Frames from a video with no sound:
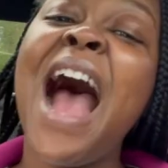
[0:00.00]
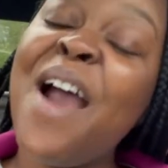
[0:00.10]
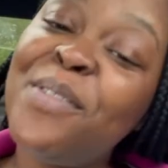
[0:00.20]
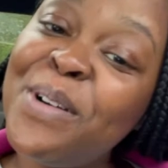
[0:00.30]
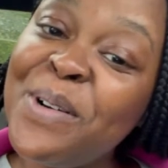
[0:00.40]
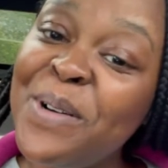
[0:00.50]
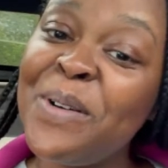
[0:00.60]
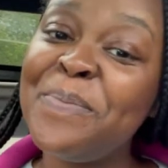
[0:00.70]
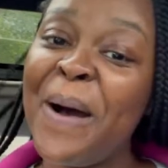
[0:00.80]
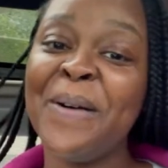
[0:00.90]
I
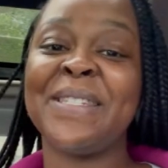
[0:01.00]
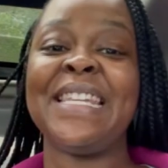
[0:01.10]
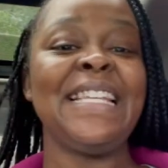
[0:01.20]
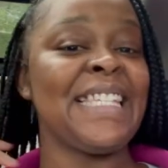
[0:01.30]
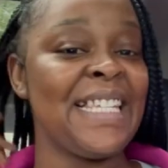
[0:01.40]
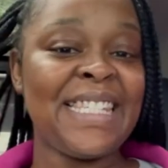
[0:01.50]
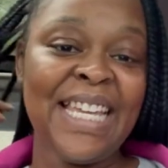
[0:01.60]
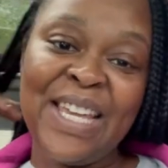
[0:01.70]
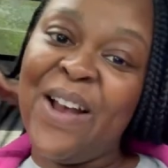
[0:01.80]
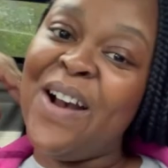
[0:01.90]
will post this and
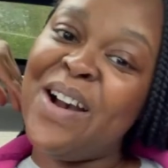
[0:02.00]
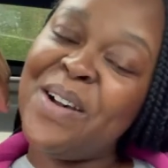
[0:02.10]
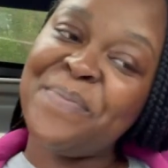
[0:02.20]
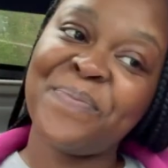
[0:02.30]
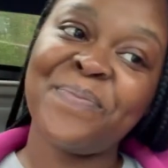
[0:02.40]
see y'all